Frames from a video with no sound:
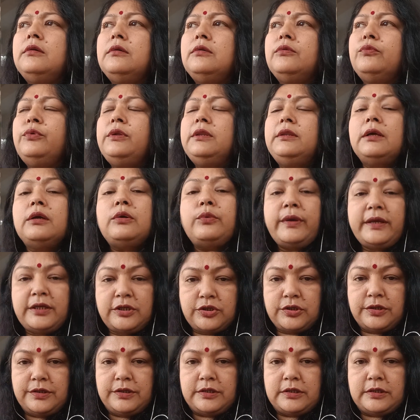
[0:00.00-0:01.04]
with the
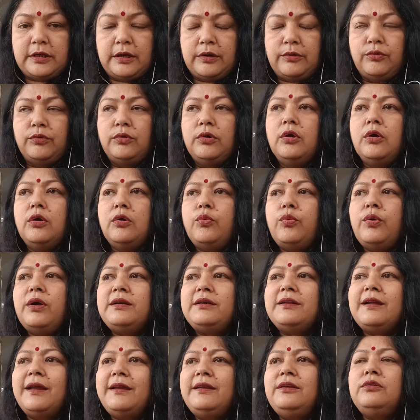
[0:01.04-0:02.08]
questions now.
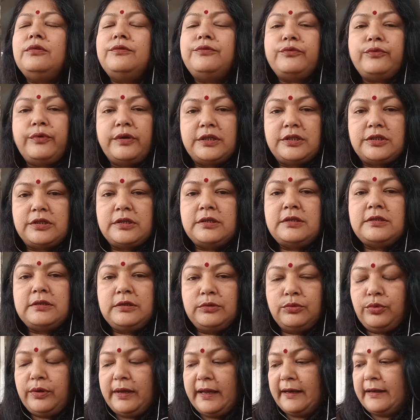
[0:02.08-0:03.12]
What kind of questions
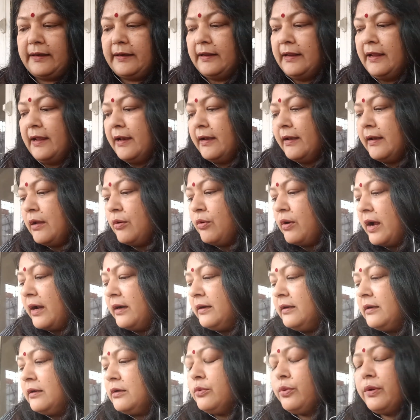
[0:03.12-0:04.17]
you get? Now,
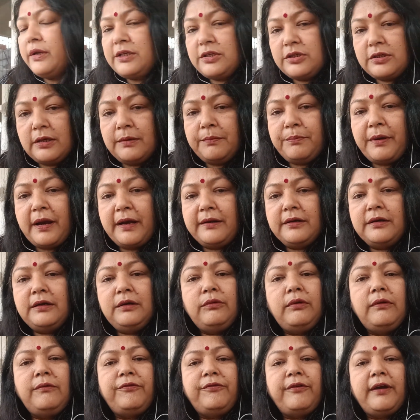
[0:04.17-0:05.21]
under question pattern,
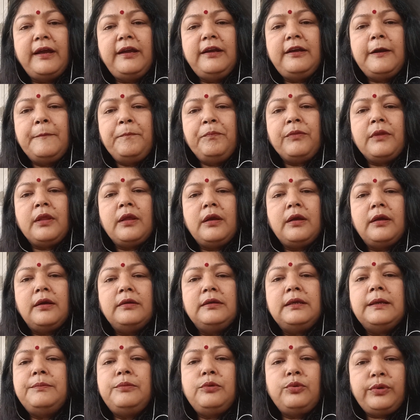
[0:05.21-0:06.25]
you will find
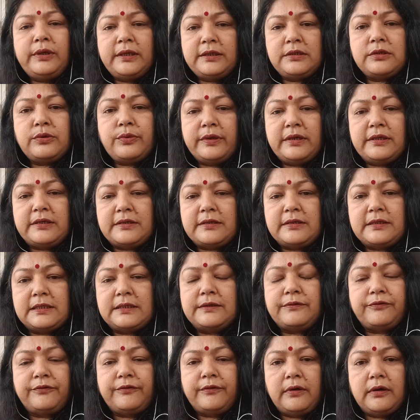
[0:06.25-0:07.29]
WH questions,
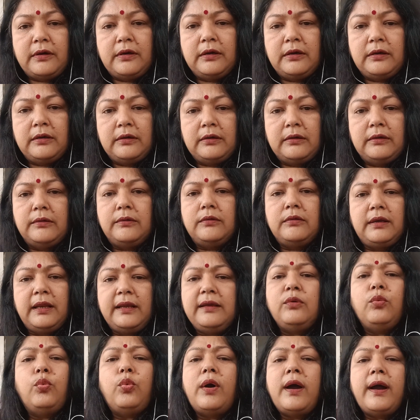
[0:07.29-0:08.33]

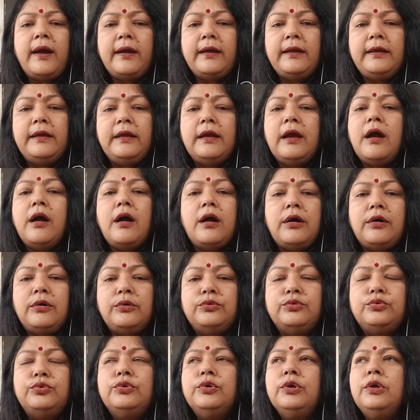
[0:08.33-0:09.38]
like why,
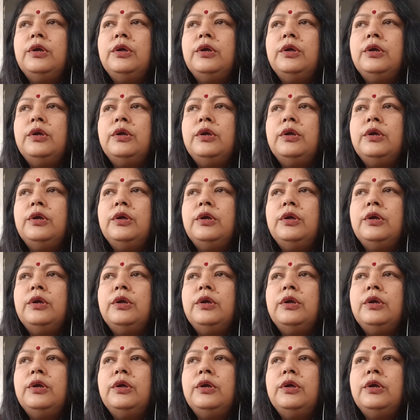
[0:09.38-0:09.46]
how,